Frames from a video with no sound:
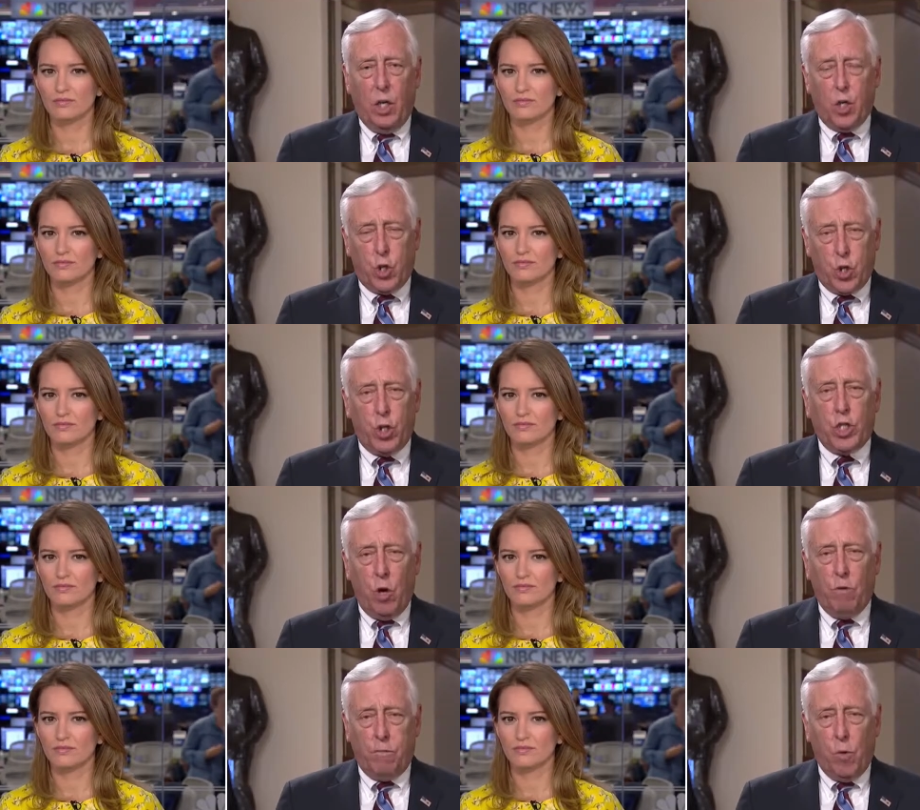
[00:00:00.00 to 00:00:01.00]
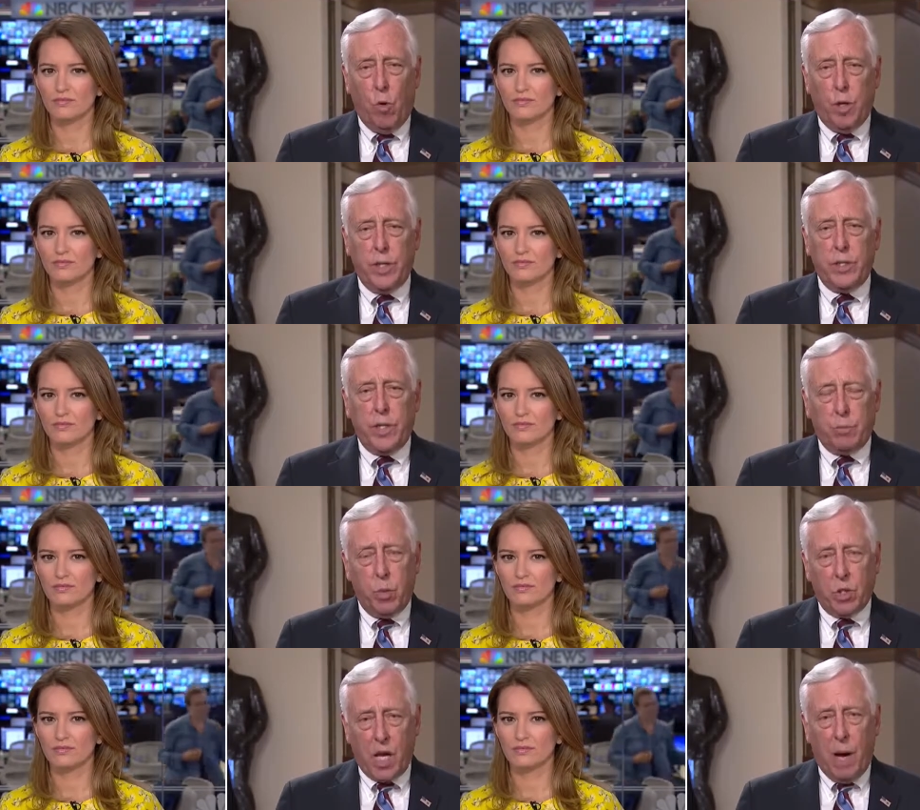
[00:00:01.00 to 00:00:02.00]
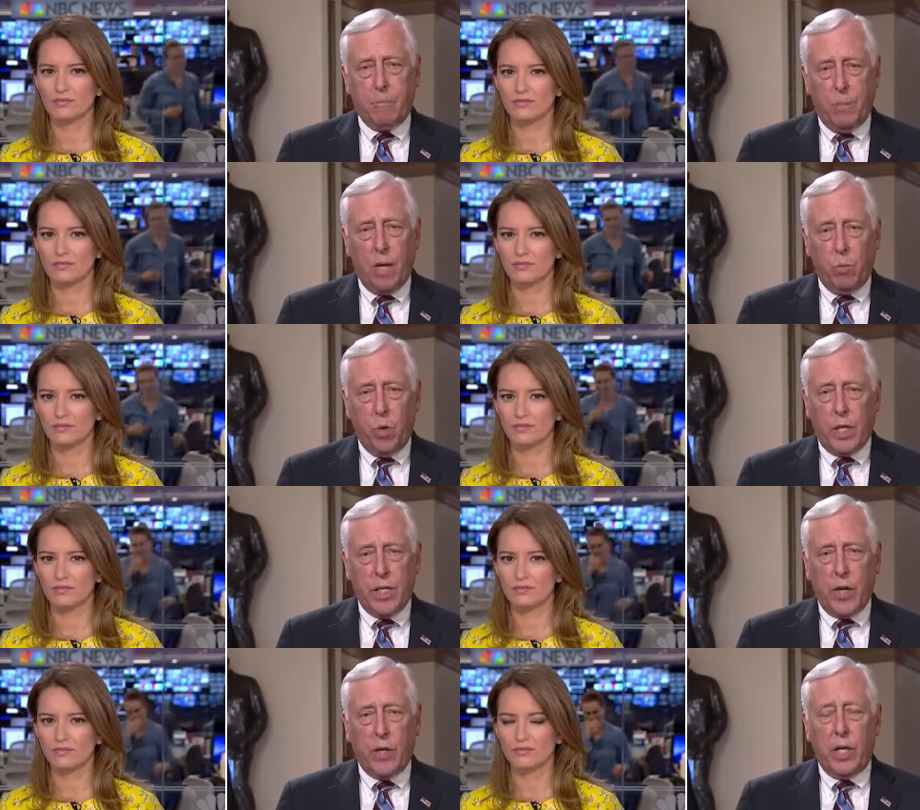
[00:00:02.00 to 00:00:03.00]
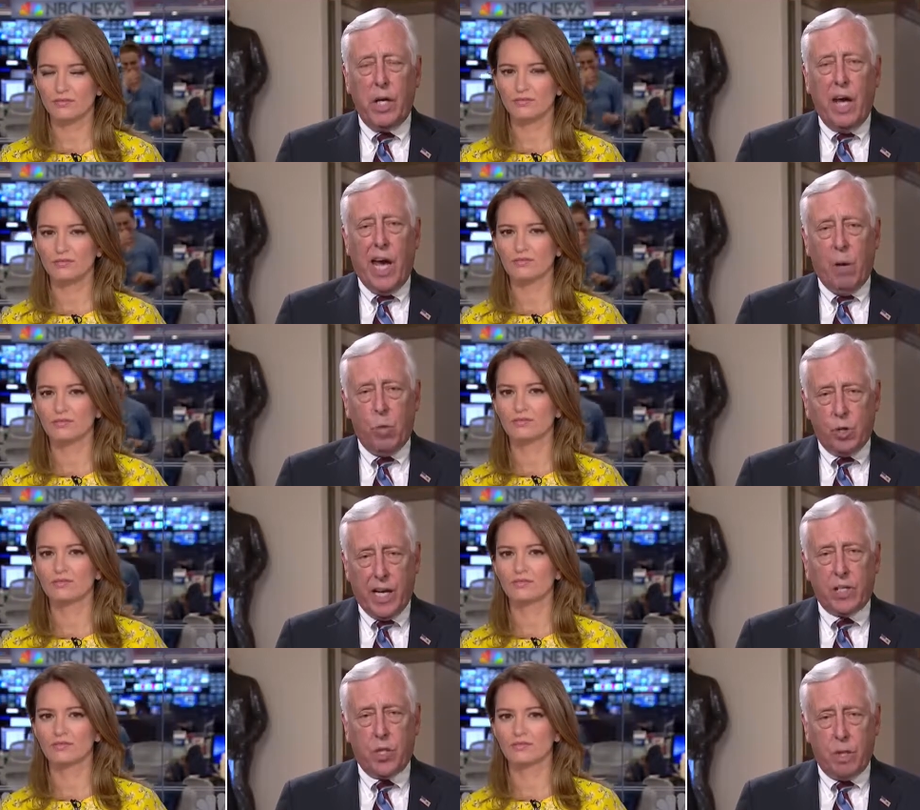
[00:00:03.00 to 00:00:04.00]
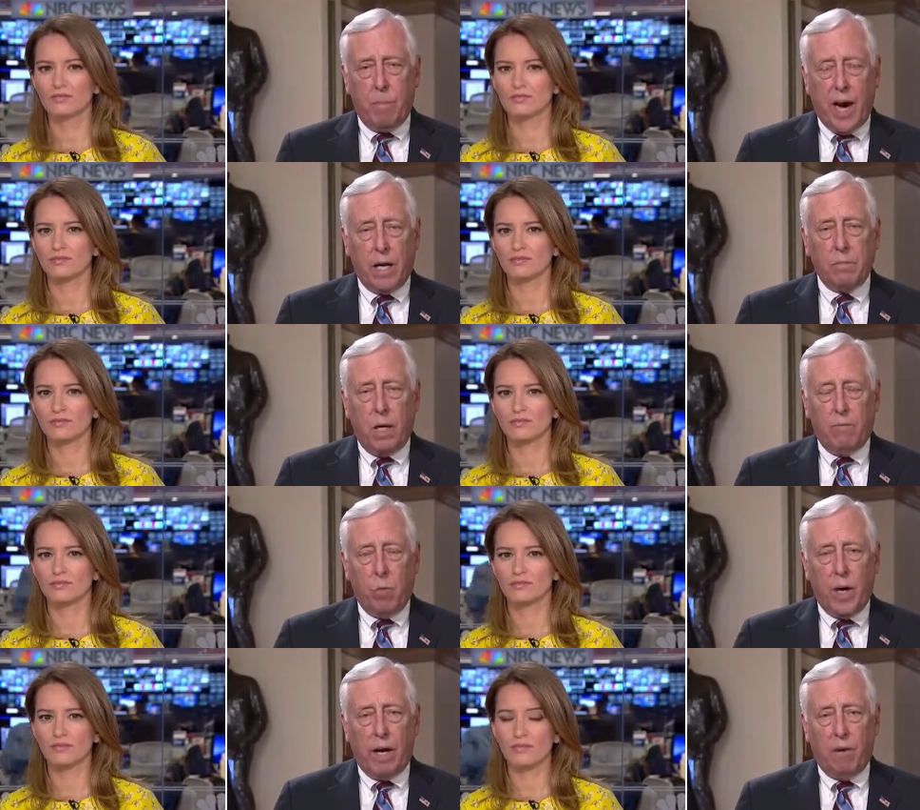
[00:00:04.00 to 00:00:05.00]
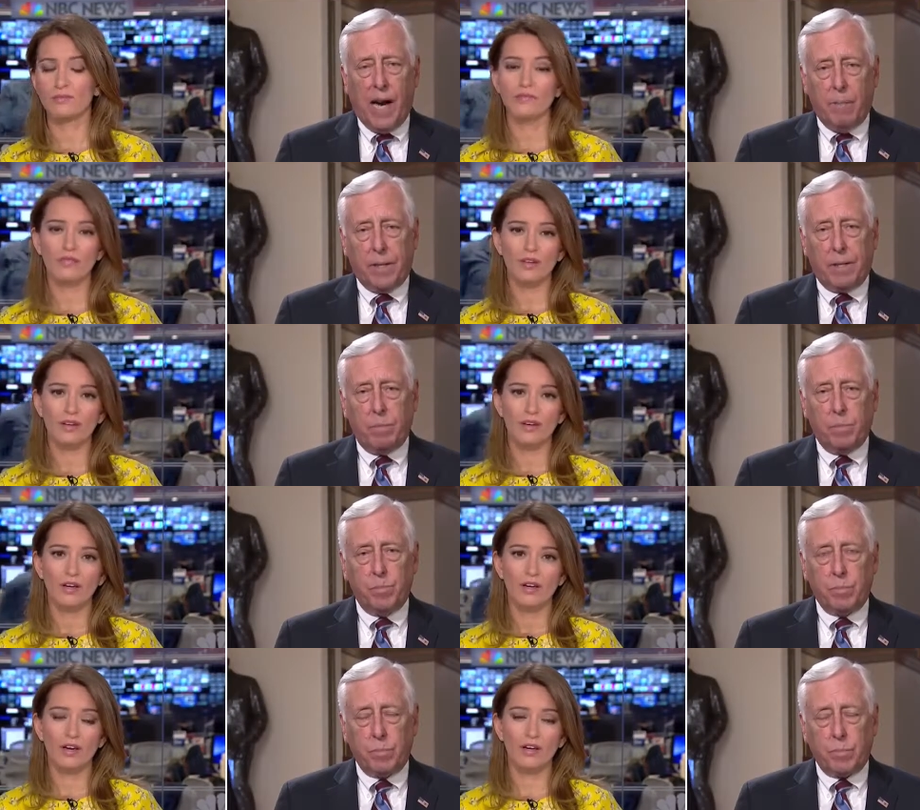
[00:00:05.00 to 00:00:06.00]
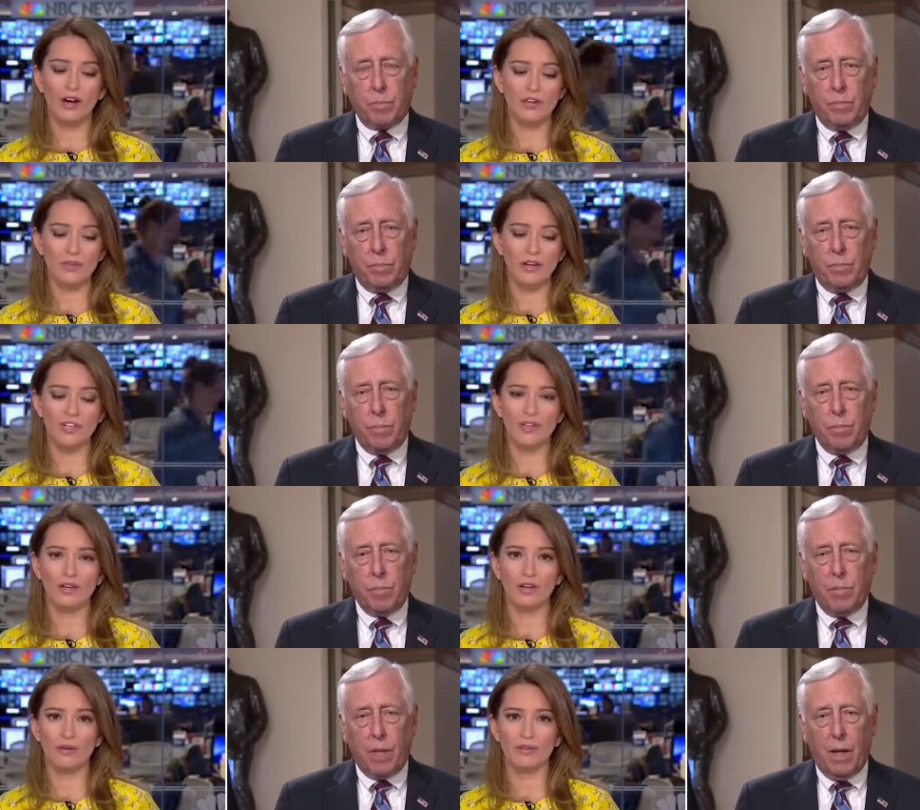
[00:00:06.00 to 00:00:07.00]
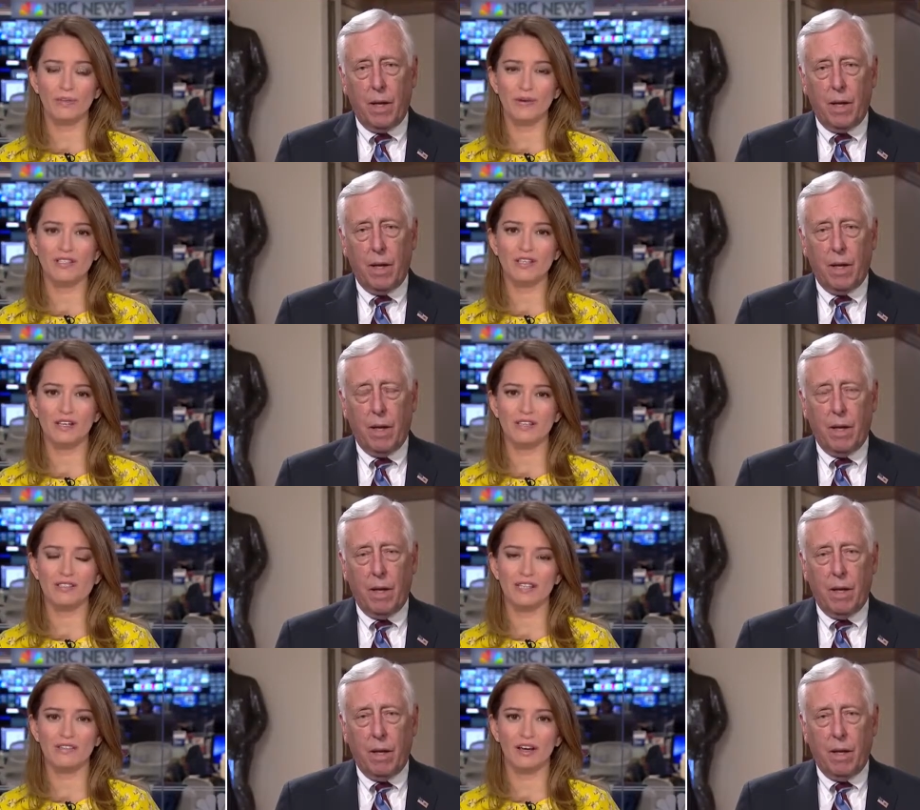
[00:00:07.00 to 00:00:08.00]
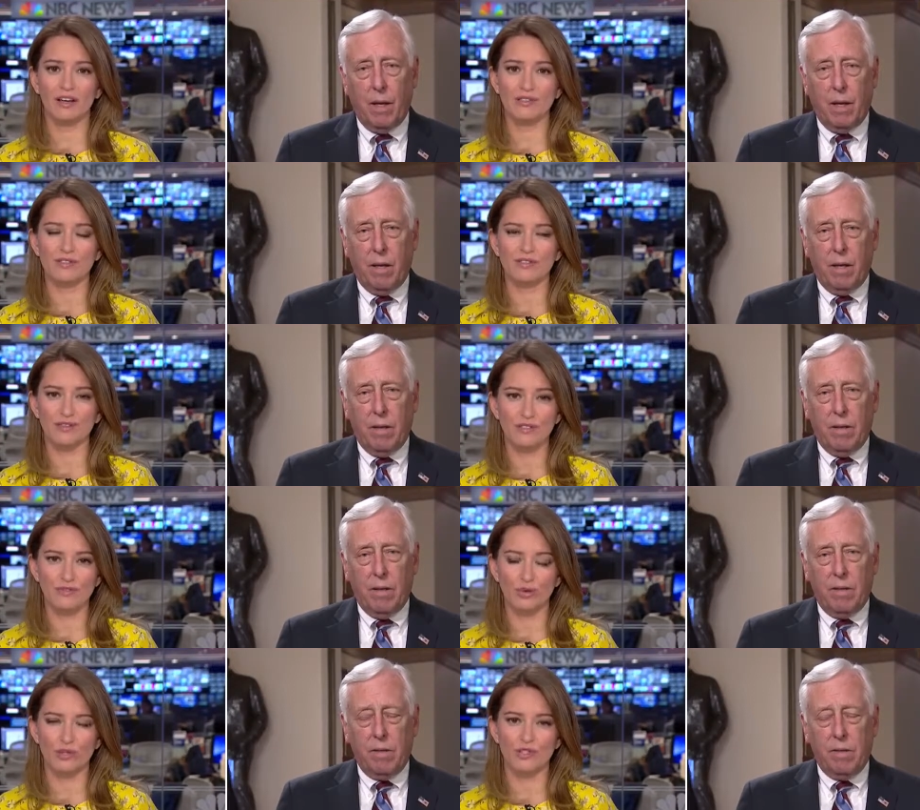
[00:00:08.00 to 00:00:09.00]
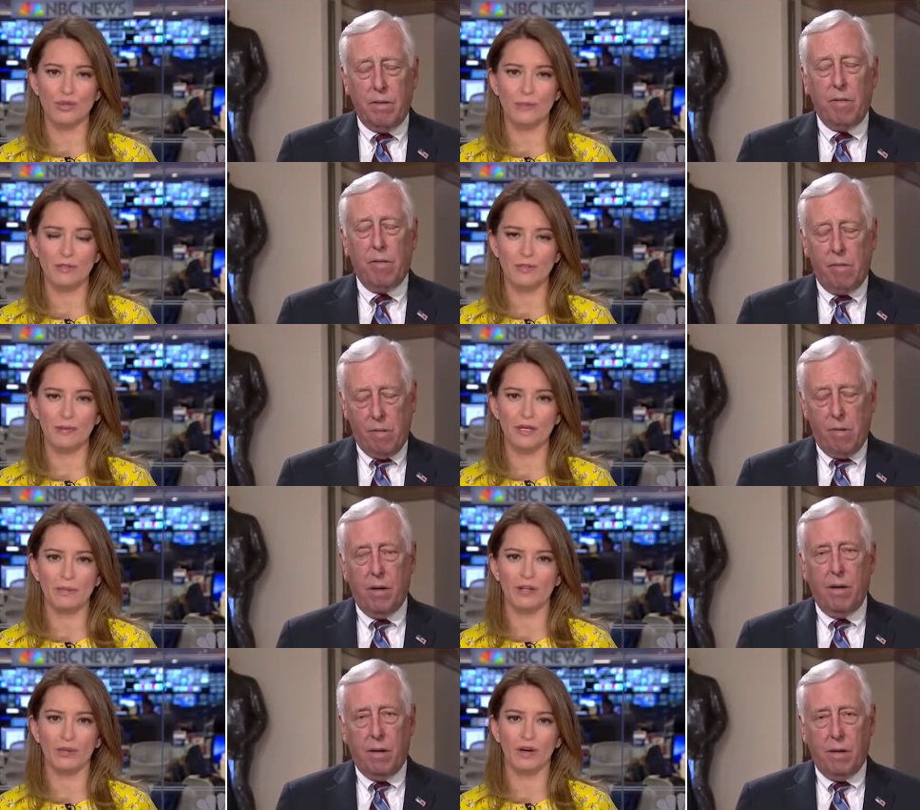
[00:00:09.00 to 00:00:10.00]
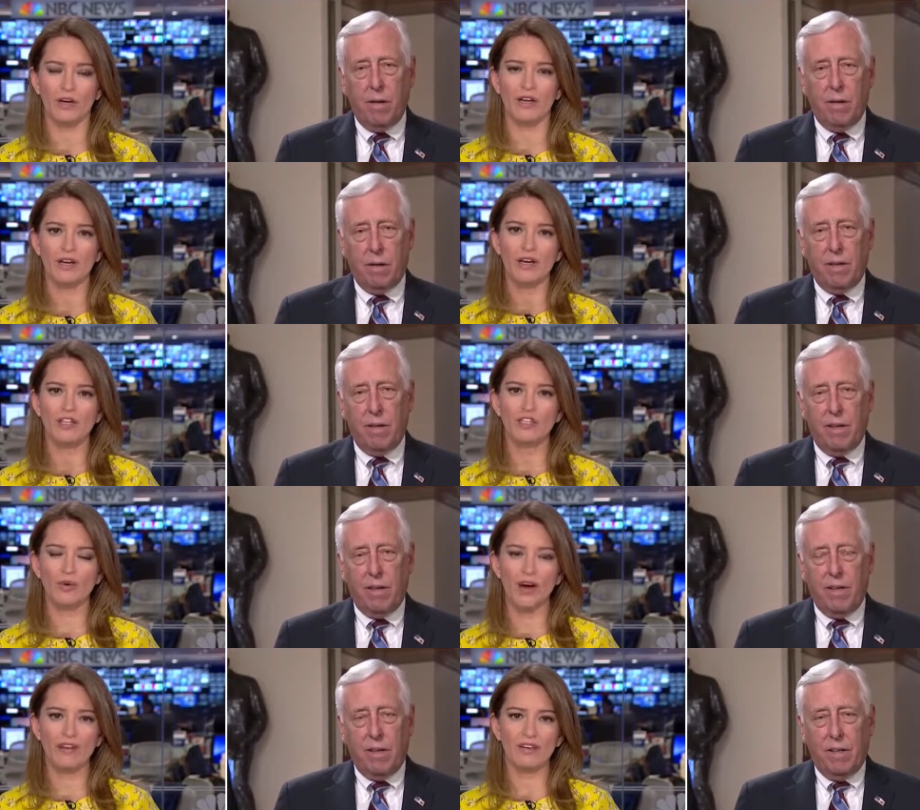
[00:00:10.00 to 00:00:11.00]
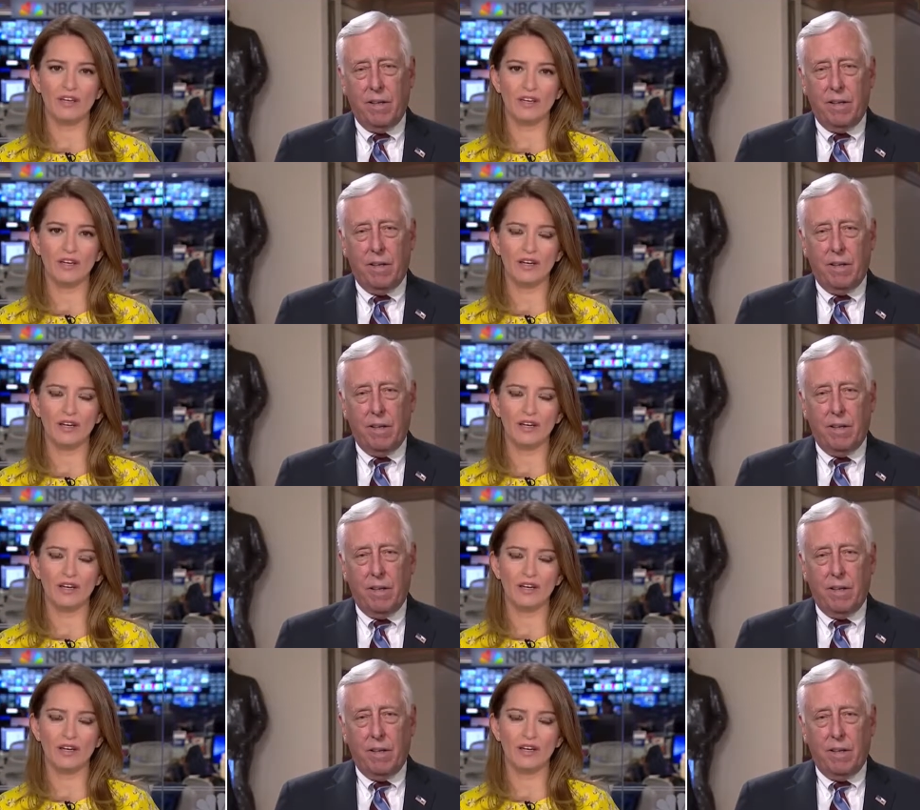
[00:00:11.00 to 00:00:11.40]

Speaker 1: should go forward, that will complement one another, and will get to the bottom of whatever happened.
Speaker 2: Uh, Congressman, as you know, the president is leaving on his first foreign trip. It's a pretty big one. Do you have any uh,